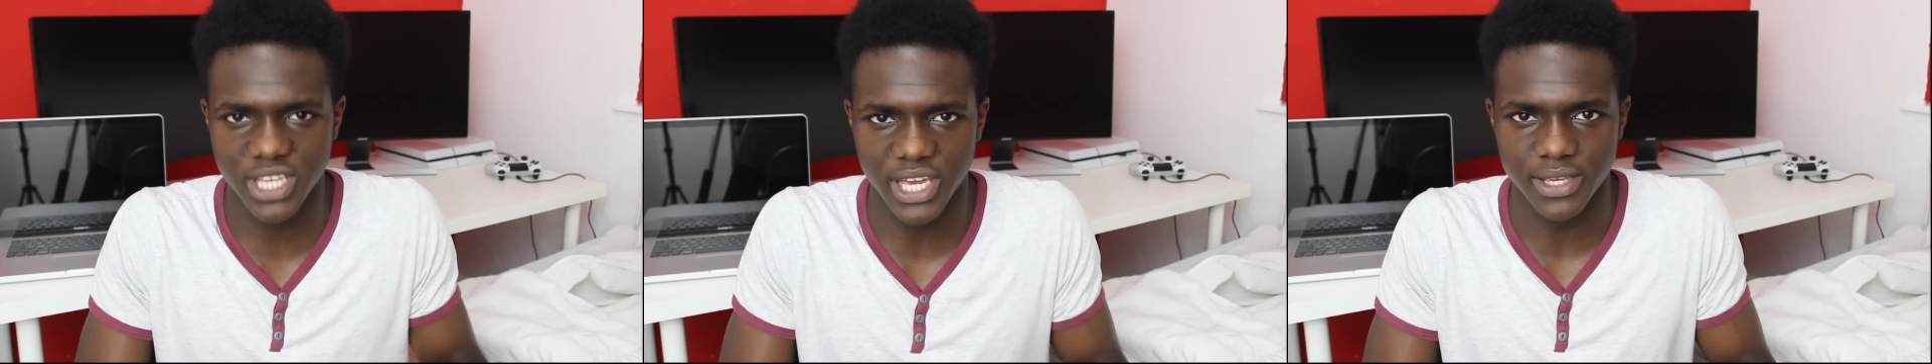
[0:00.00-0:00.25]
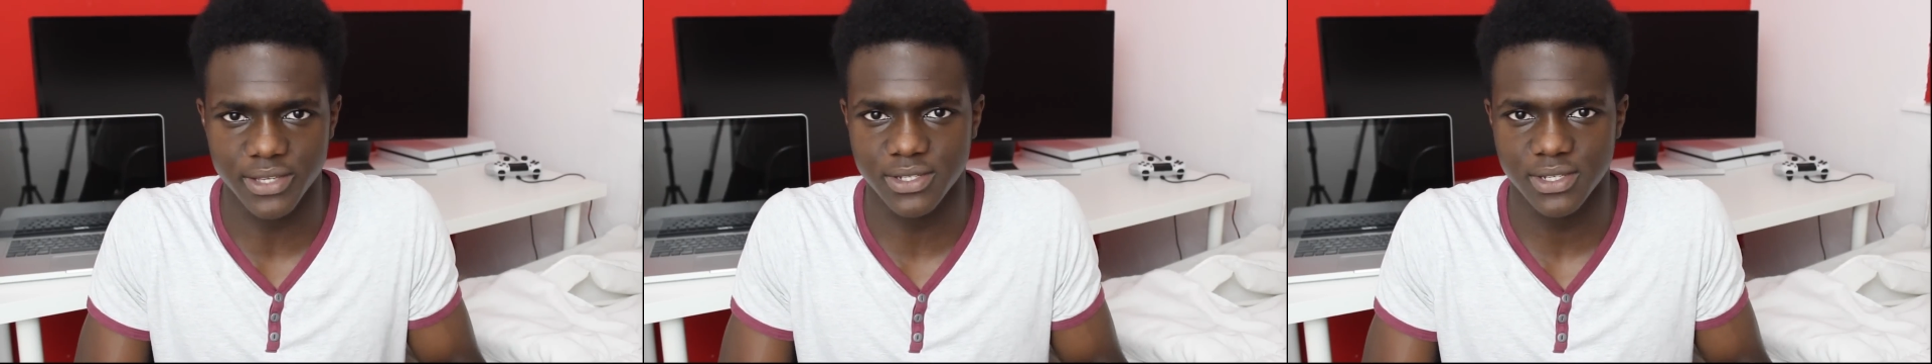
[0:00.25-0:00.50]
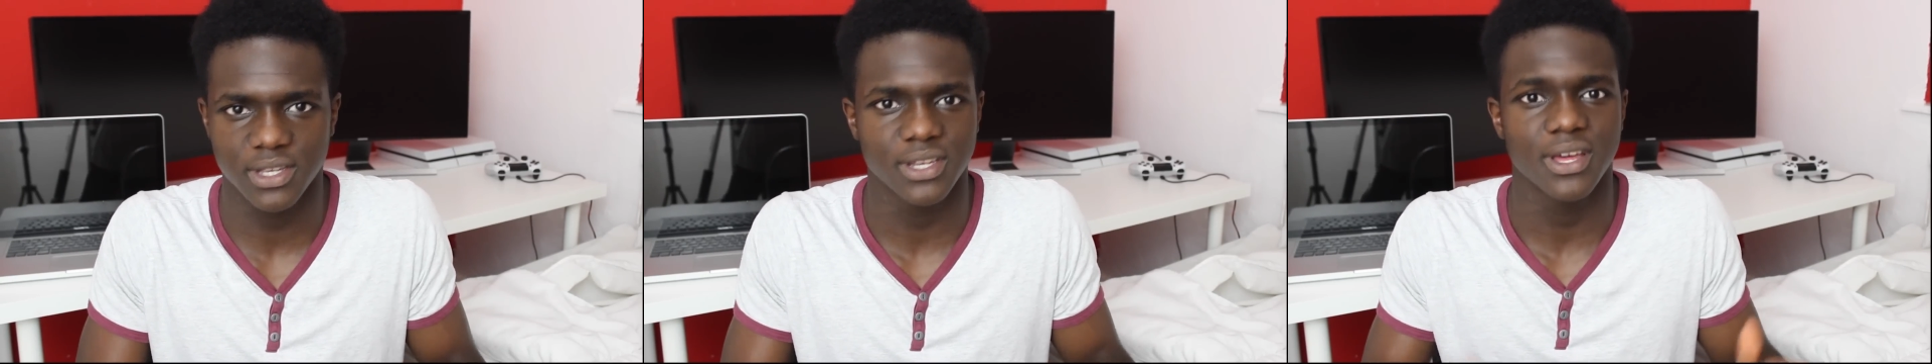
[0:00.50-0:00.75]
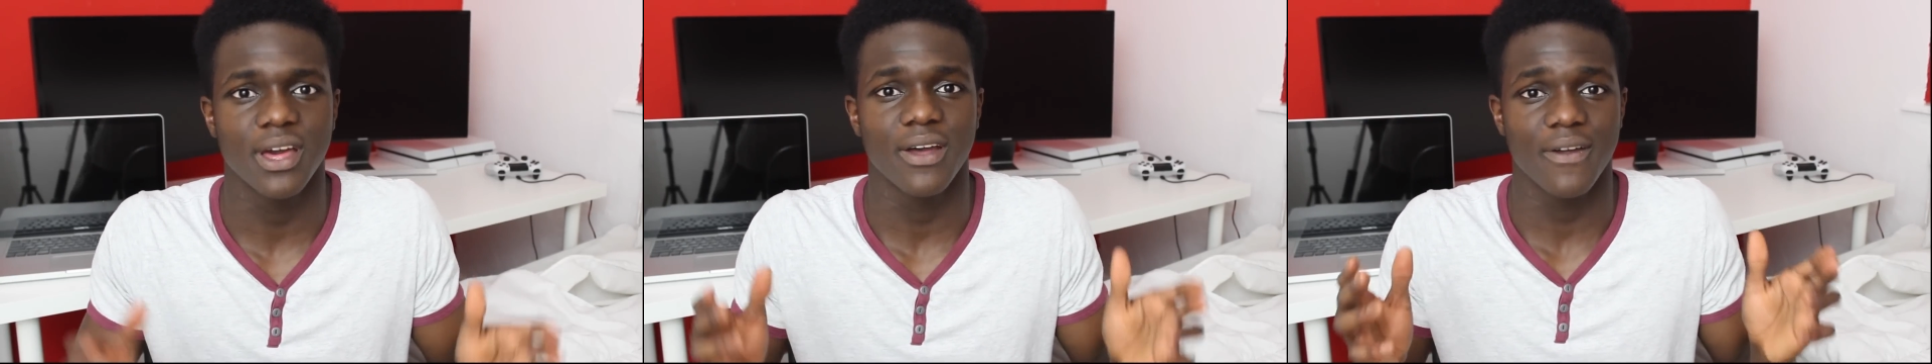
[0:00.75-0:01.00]
gigs.
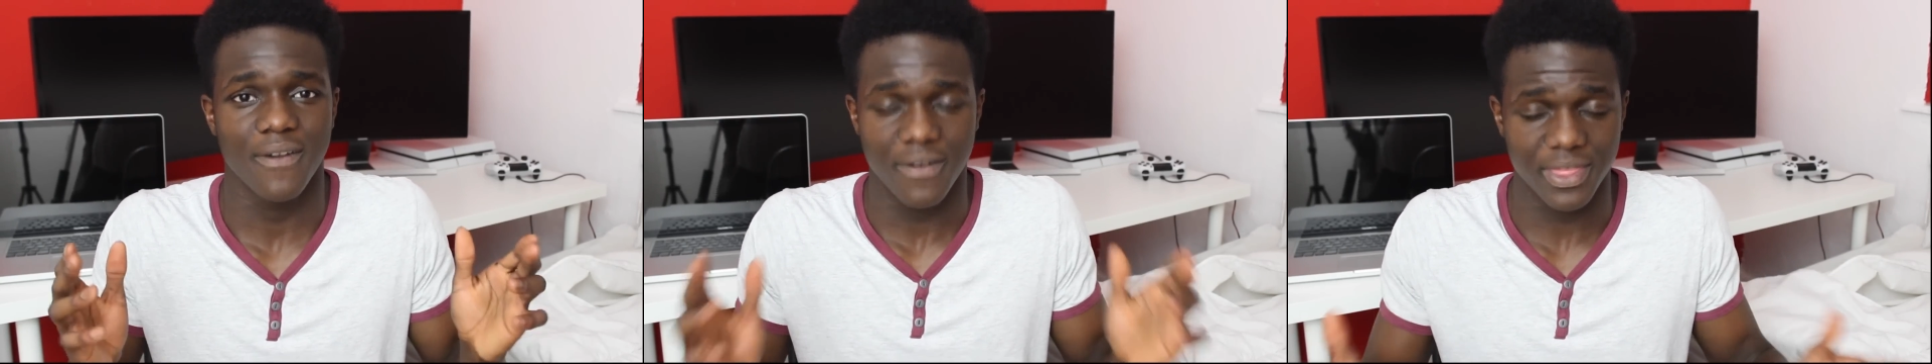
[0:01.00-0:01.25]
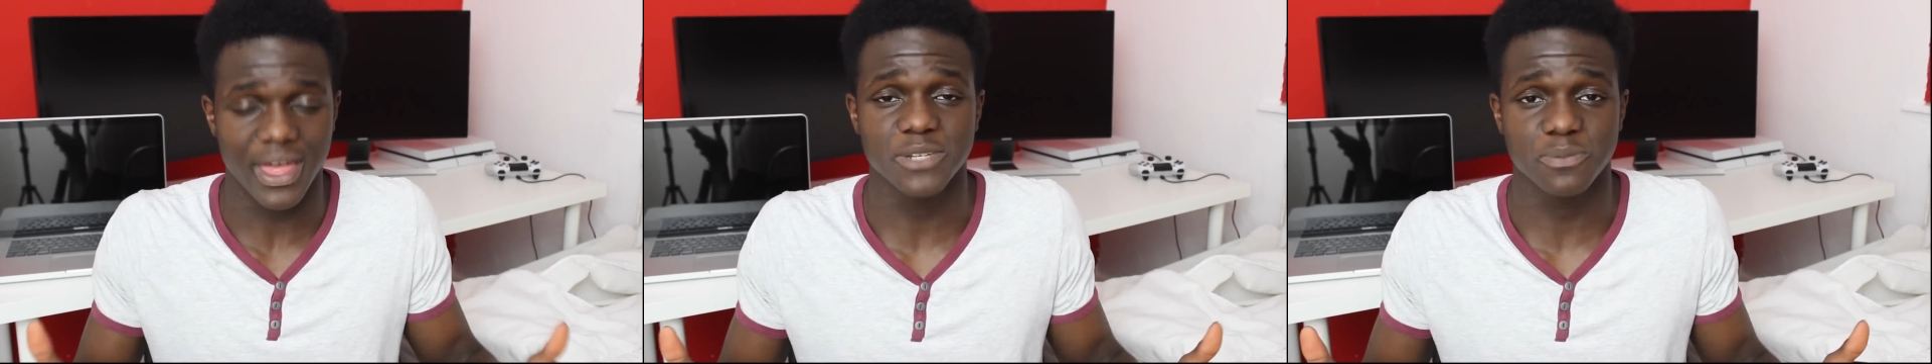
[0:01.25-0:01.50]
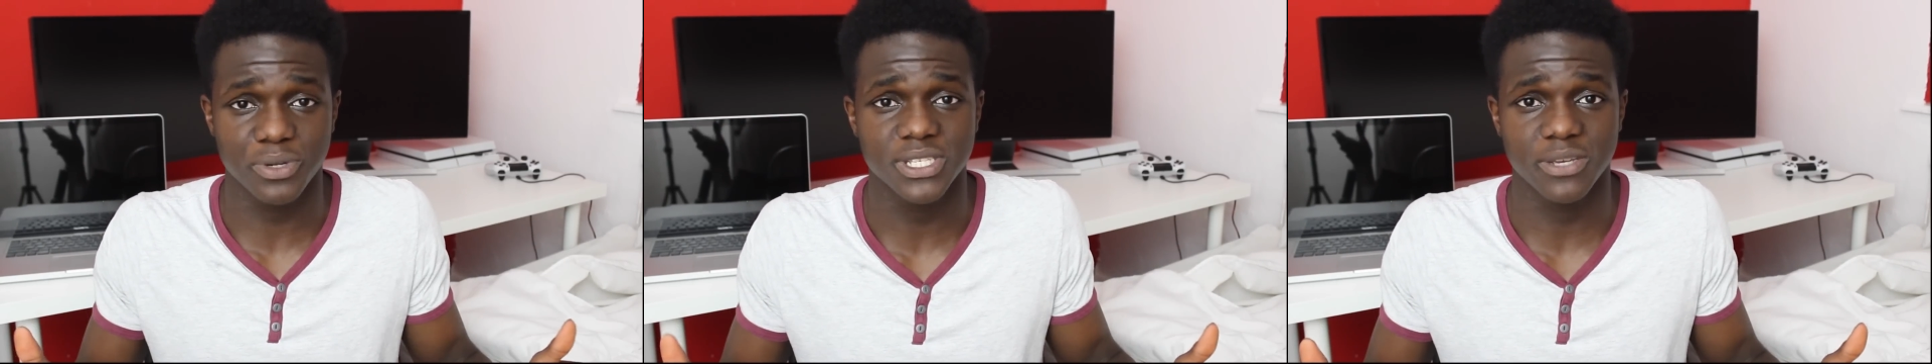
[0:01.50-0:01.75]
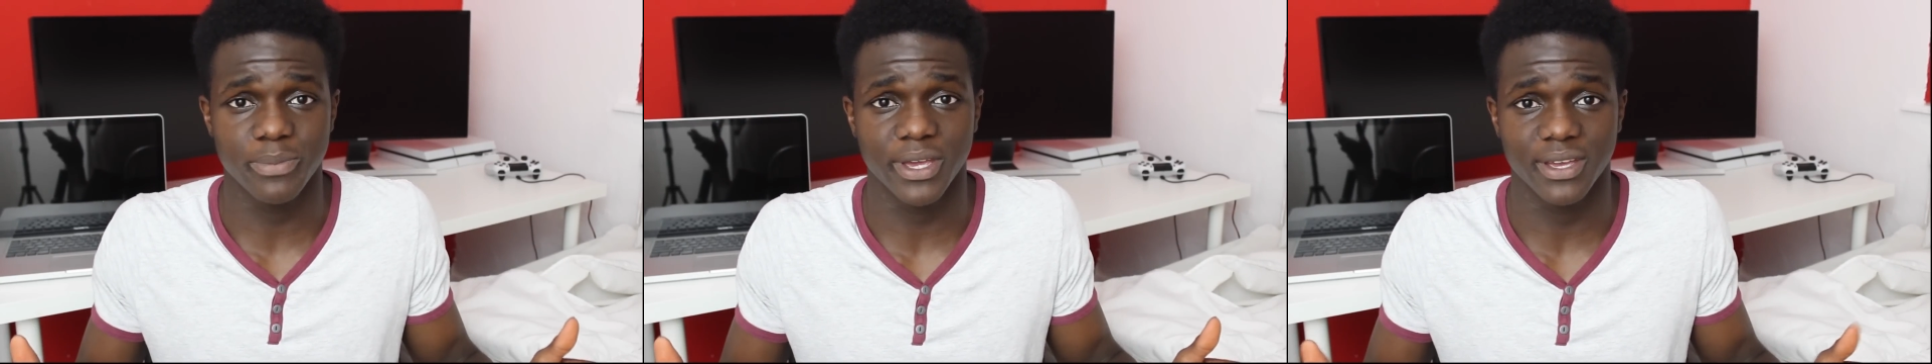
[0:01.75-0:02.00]
That's
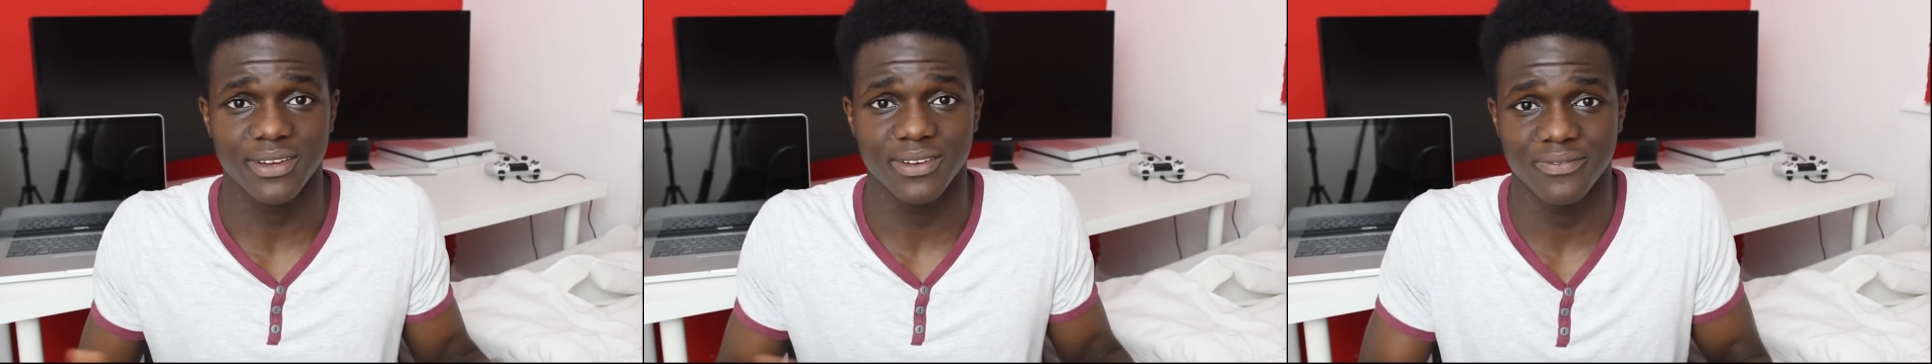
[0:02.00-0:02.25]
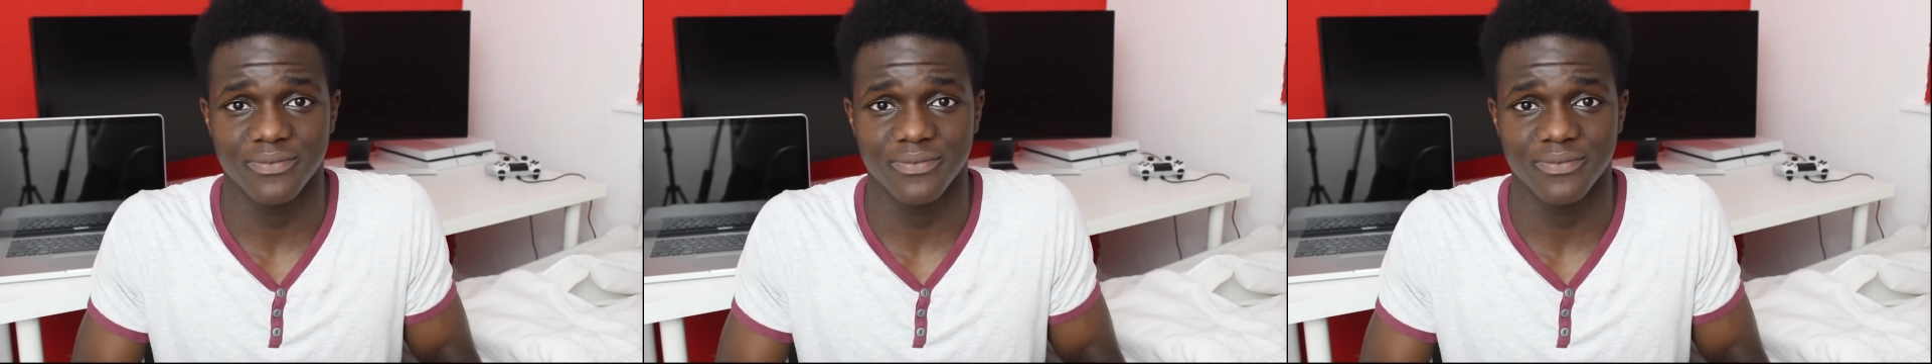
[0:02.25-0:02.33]
pretty big.